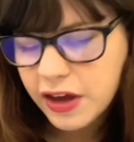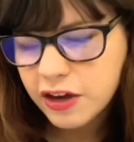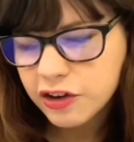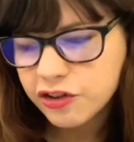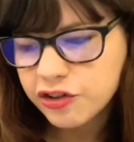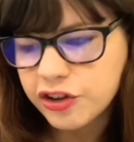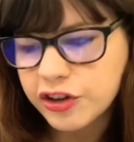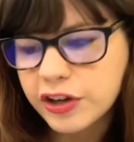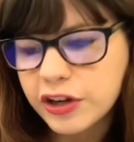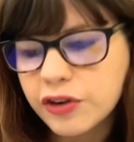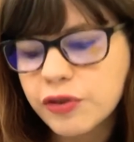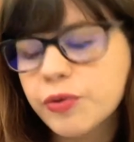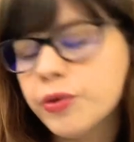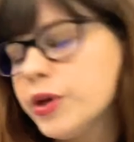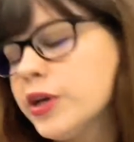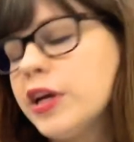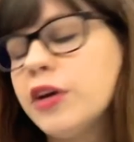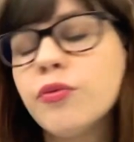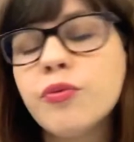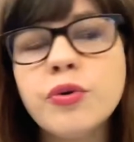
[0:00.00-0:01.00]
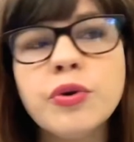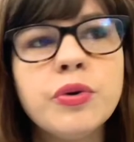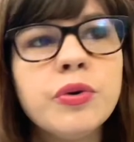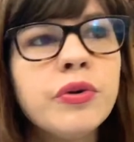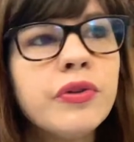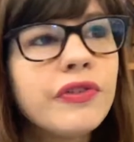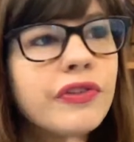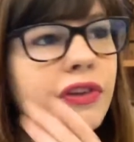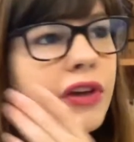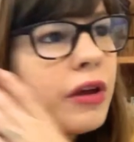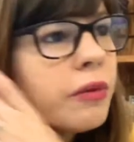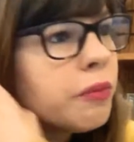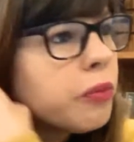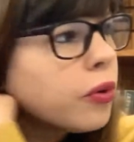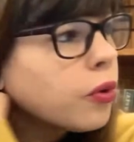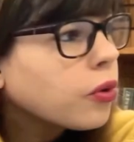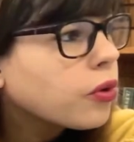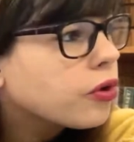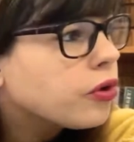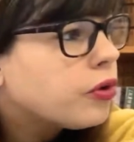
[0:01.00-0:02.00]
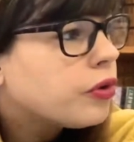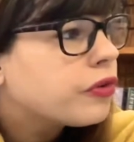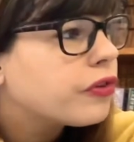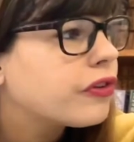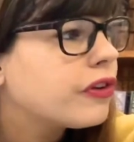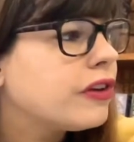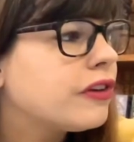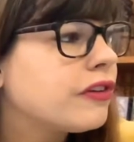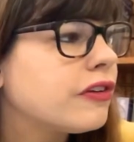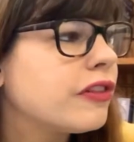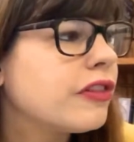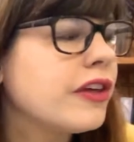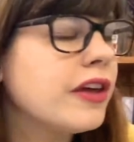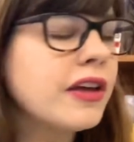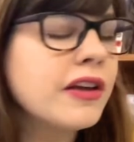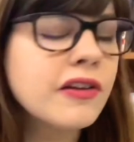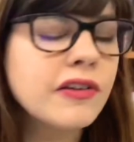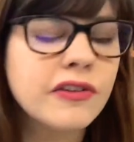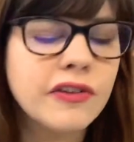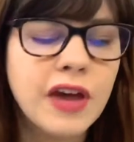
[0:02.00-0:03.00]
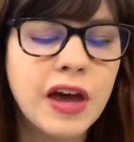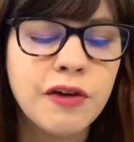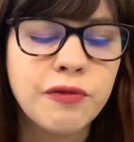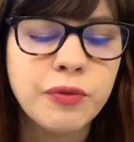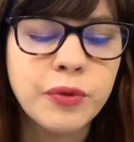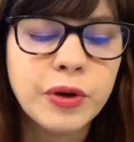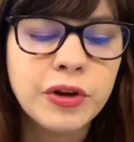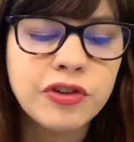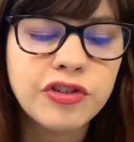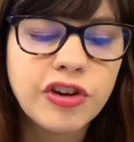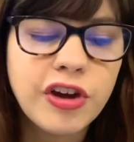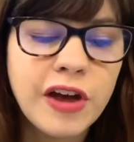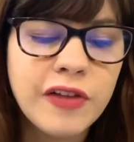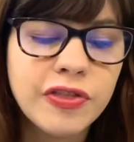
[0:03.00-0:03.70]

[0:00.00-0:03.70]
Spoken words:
She can create runes and portals into things and